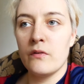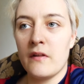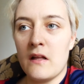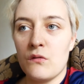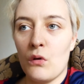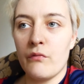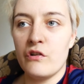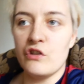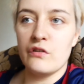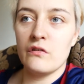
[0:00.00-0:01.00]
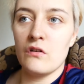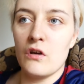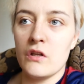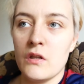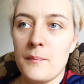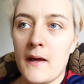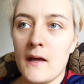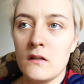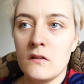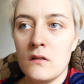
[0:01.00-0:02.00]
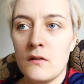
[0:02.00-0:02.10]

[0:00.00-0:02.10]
and that's all reducing now in the pan.